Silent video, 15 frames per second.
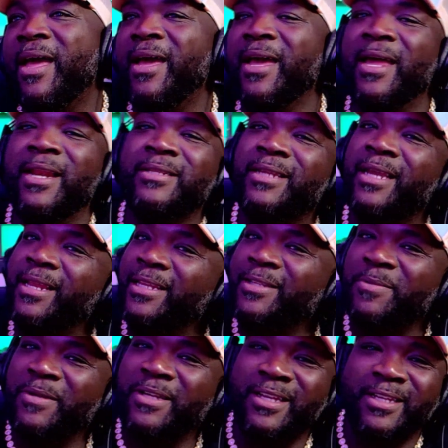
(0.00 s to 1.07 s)
I gotta say this
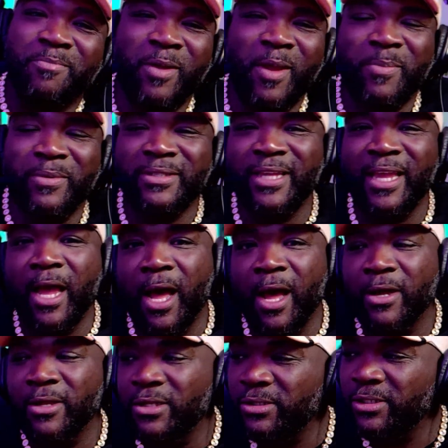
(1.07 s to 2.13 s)
because people say, oh,
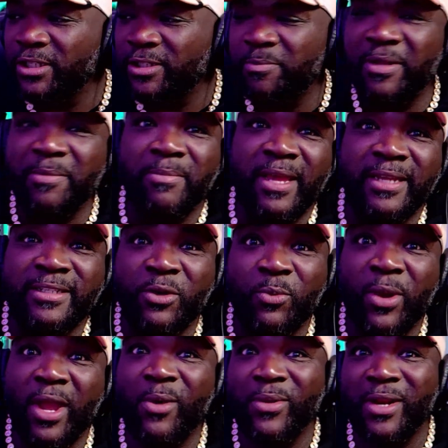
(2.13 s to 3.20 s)
you just be messing
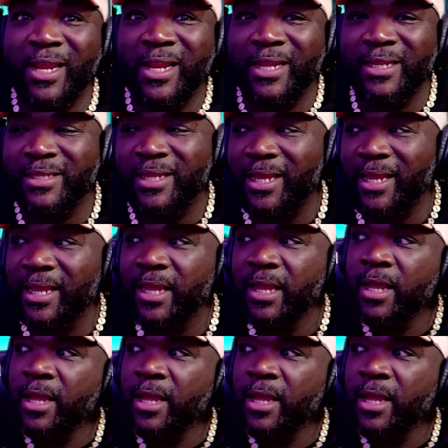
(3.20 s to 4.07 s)
around with anything.